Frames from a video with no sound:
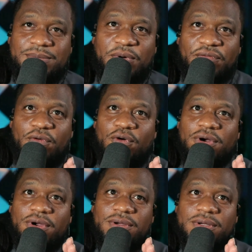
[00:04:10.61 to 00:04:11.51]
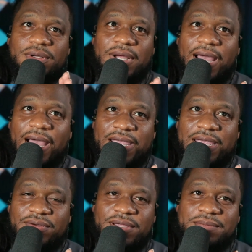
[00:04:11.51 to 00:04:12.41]
before I
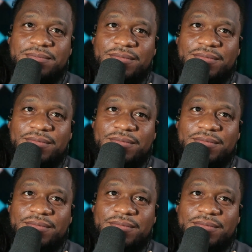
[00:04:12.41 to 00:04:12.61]
even